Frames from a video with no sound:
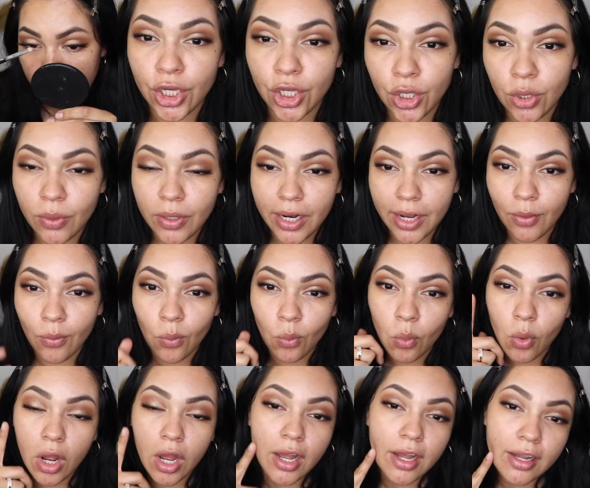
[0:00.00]
You know what I
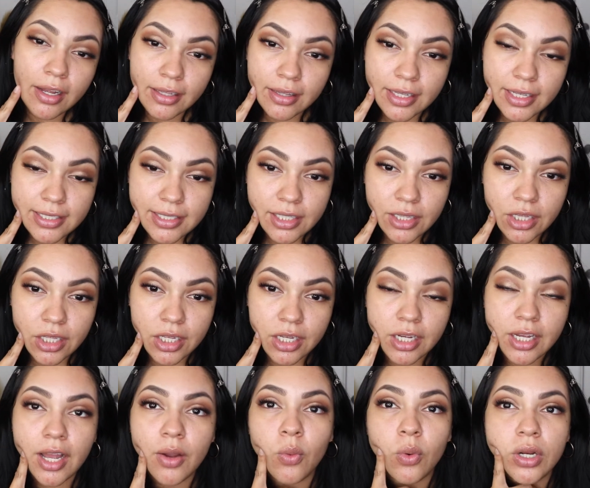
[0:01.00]
want on this
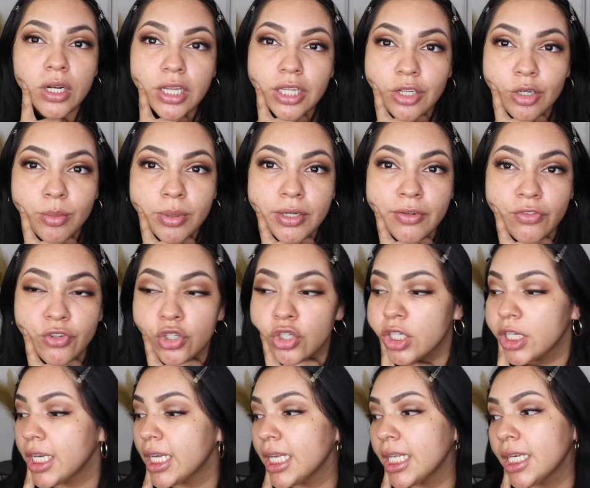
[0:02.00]
look? I want a little bit of
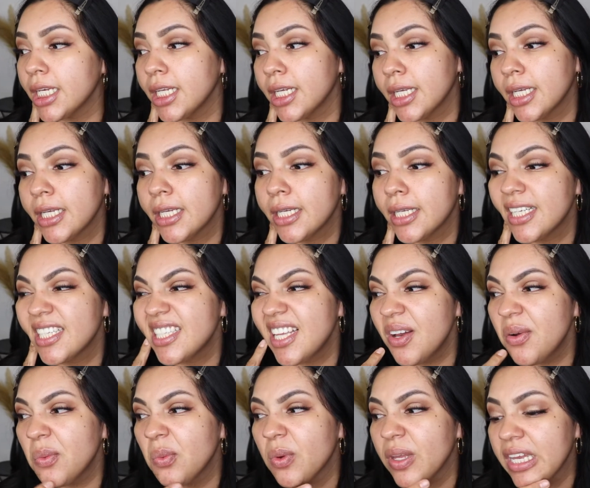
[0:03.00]
green. Is
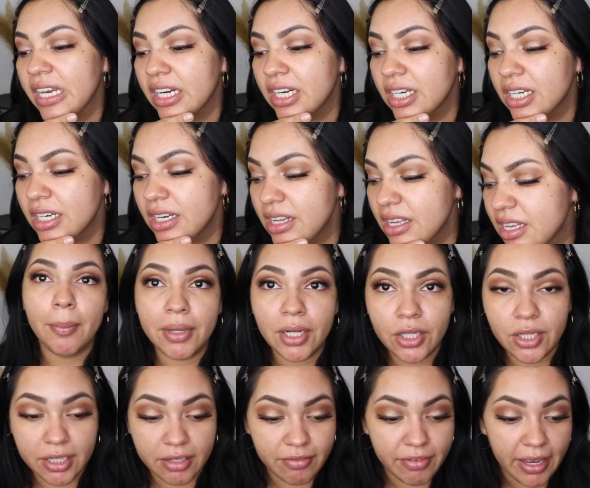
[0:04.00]
that weird? I'm
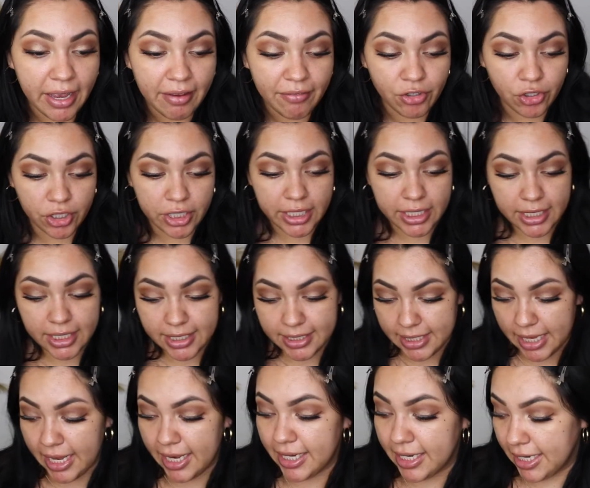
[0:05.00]
gonna look if I have green
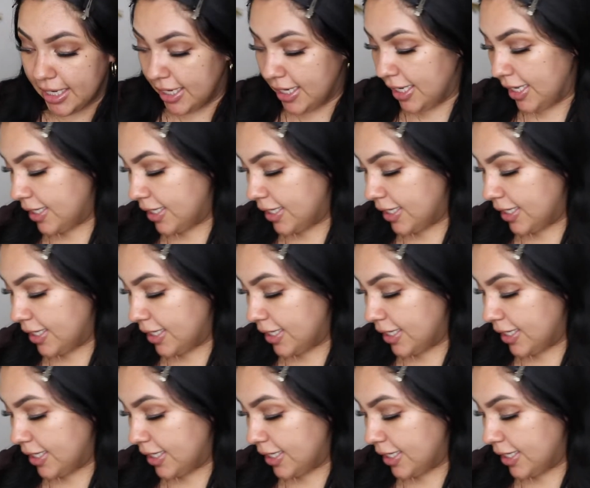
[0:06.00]
because I need